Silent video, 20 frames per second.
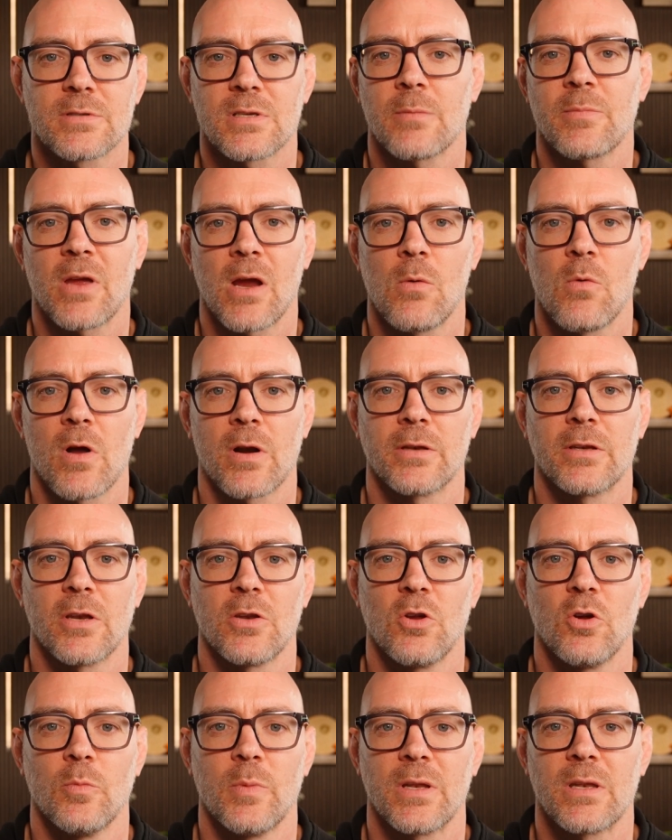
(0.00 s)
Something I wanted to
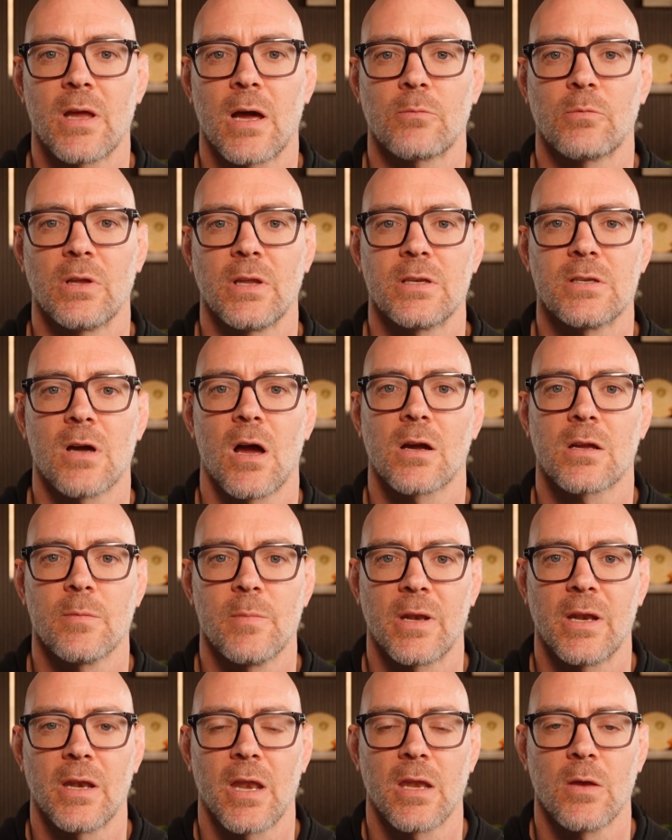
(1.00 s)
do, but not really
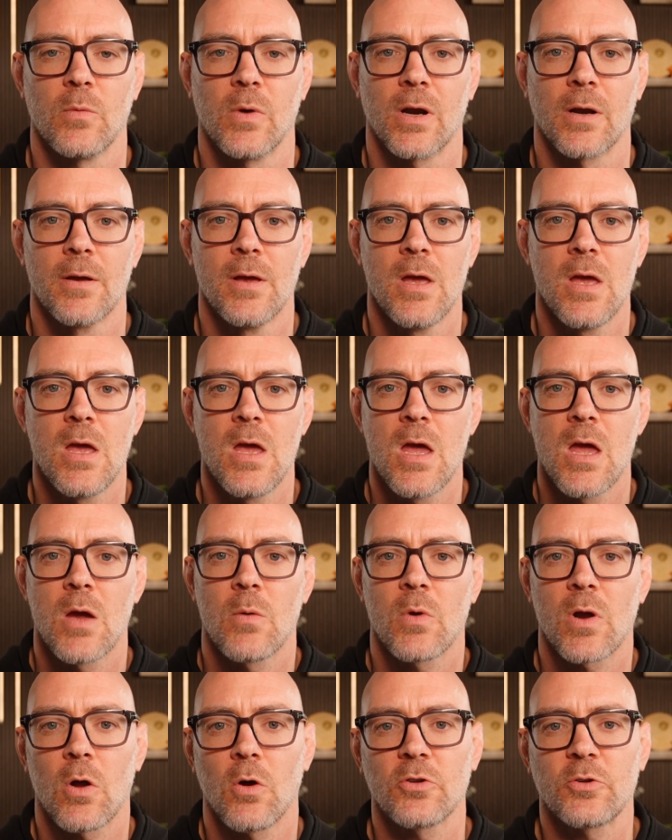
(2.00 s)
documented anywhere.
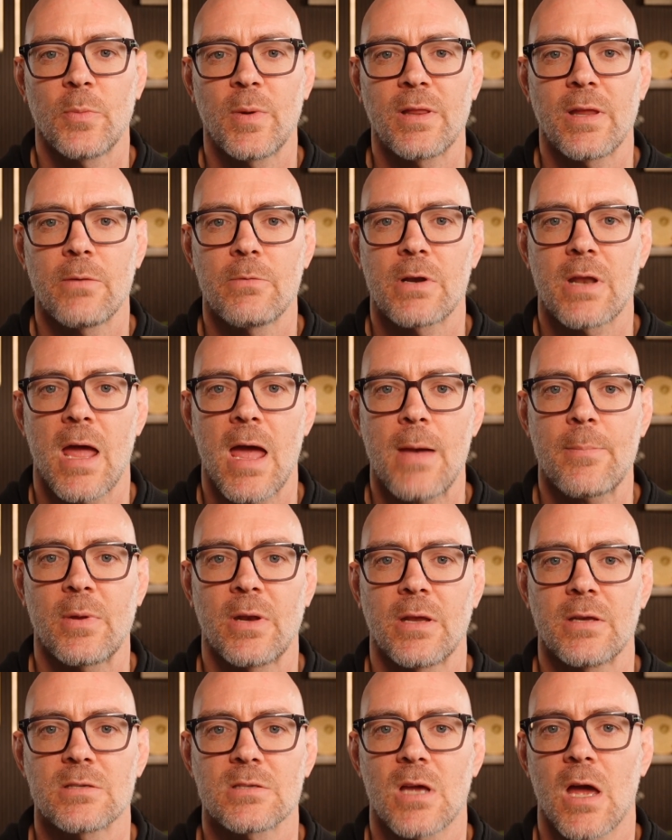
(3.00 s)
What ultimately would
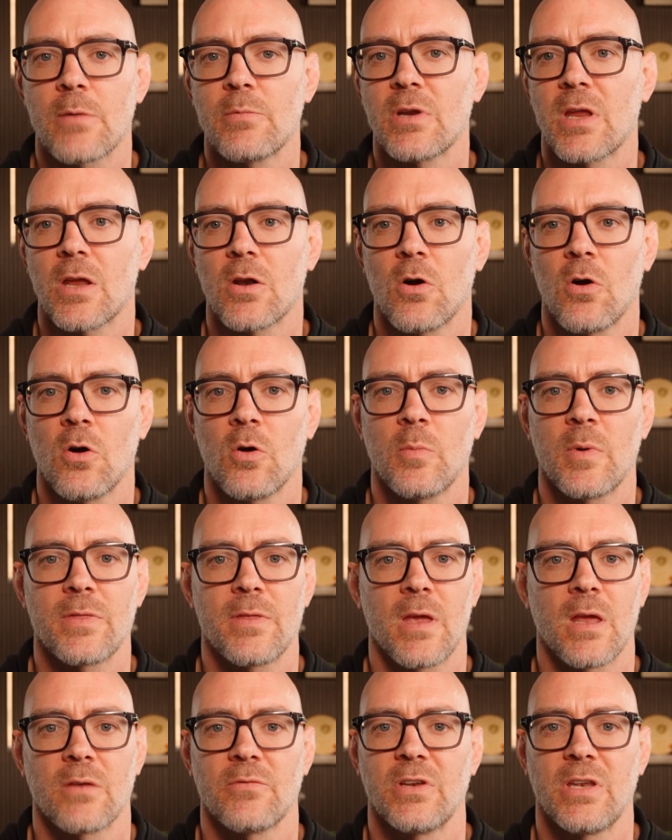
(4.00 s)
happen is I would get home at
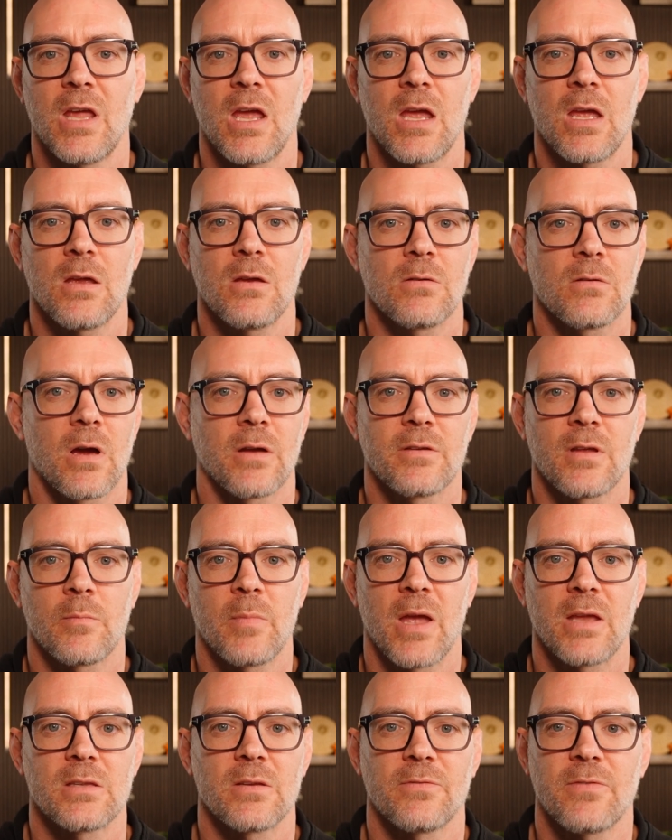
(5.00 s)
the end of a day. I'd done
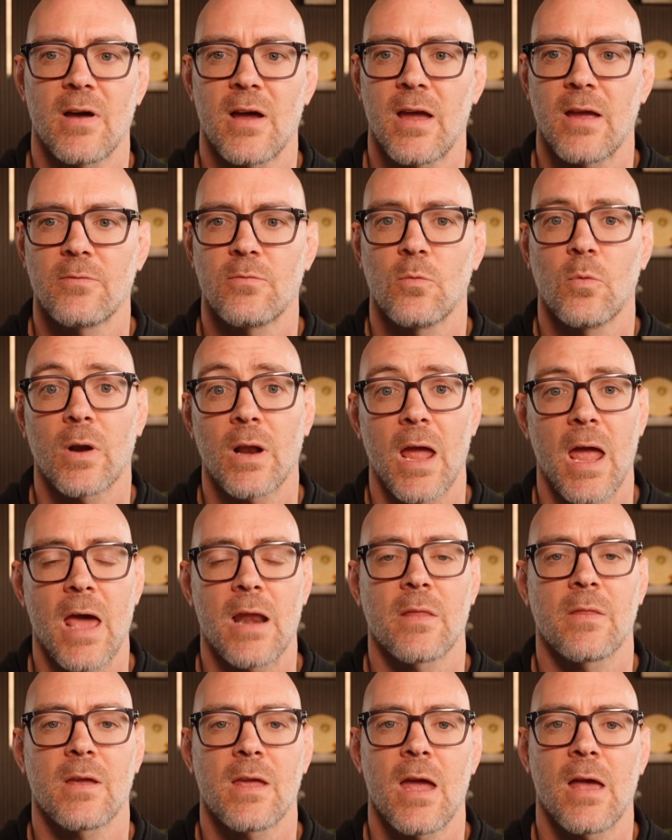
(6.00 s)
my 8 to 5, what I
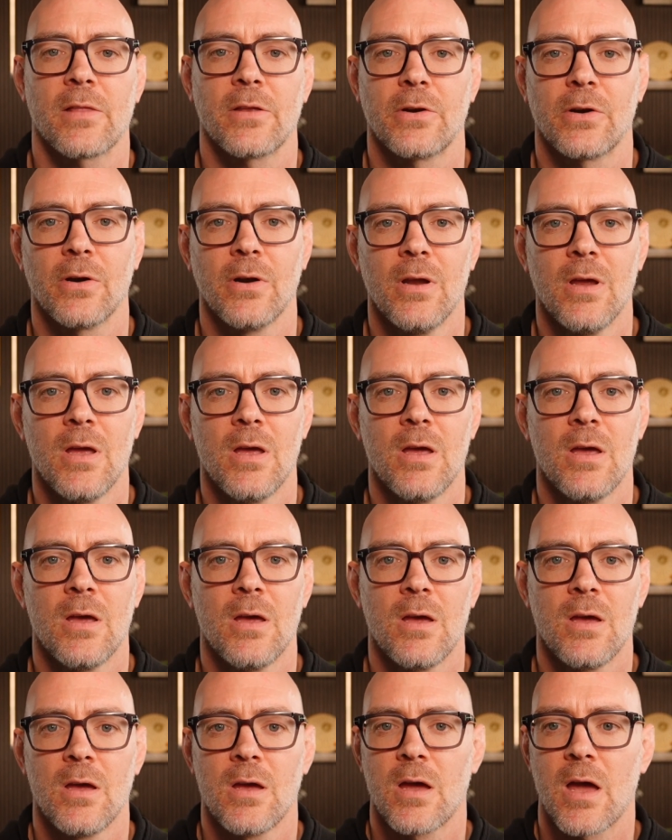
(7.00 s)
had on the calendar,
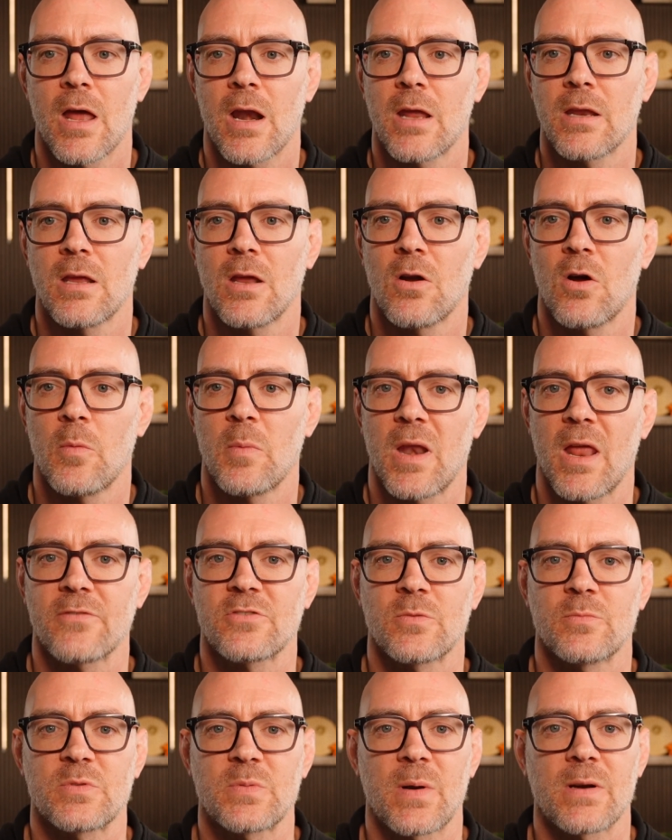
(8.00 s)
and I'd get home and
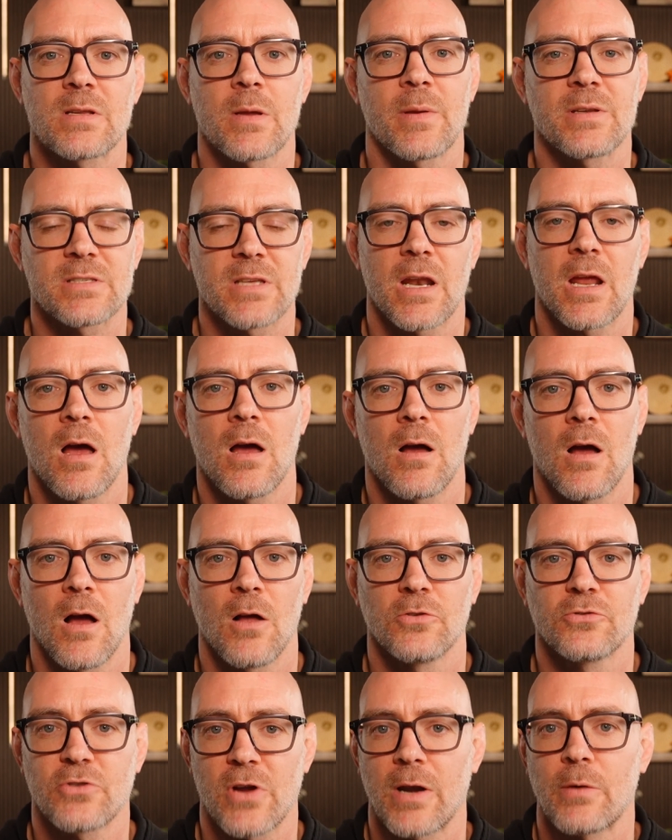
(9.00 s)
have some spare time. I said,
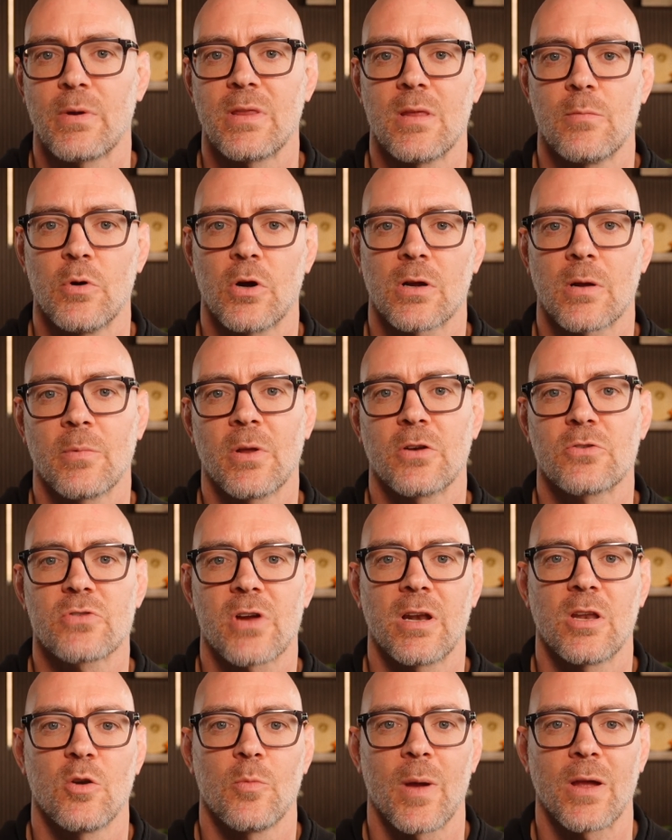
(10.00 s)
I'll try to read the book. I'm going to
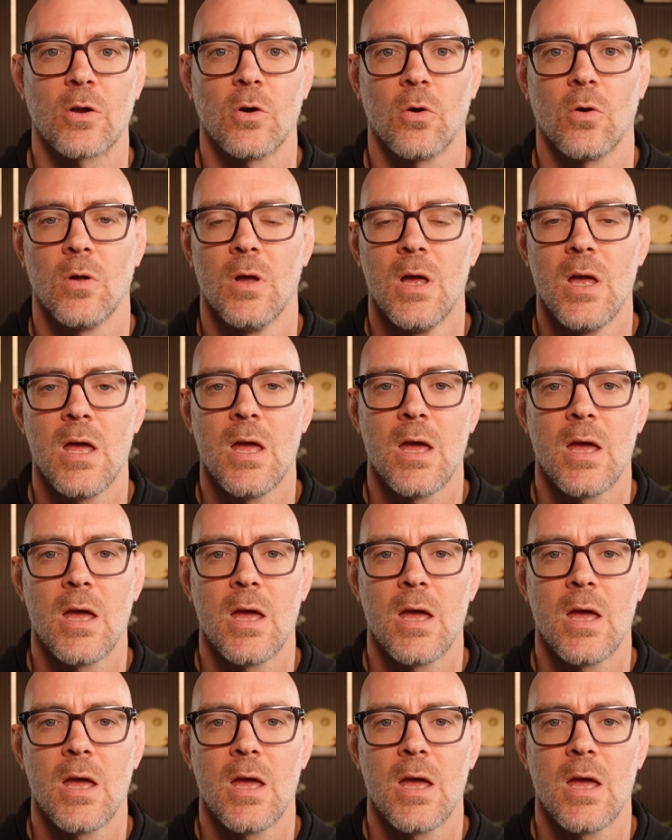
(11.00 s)
try to do my goal.